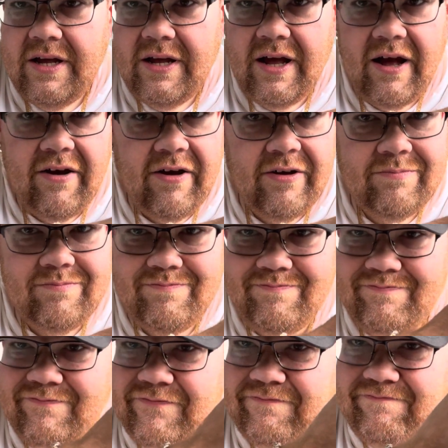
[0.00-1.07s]

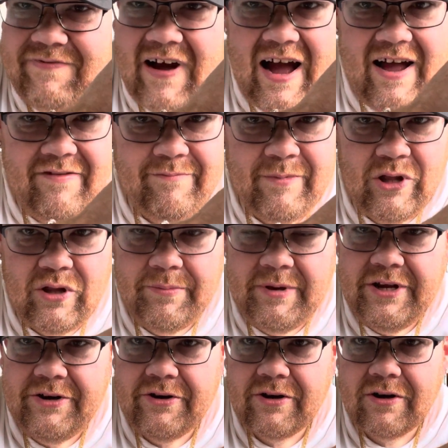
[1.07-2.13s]

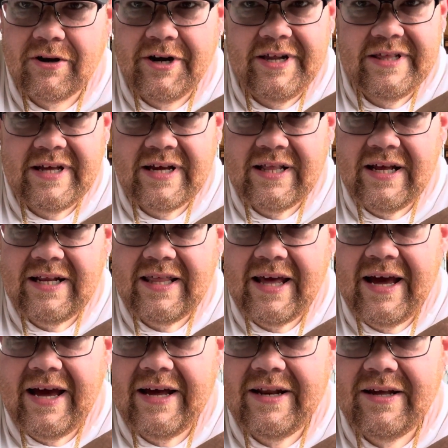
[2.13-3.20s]
5mm or anything like
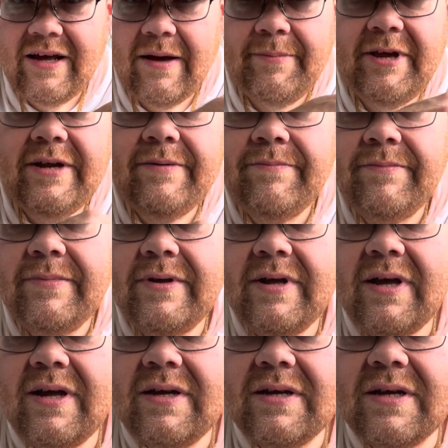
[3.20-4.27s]
that. I mean,
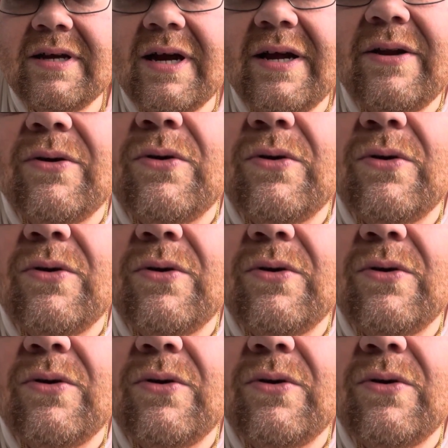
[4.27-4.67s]
I can kind of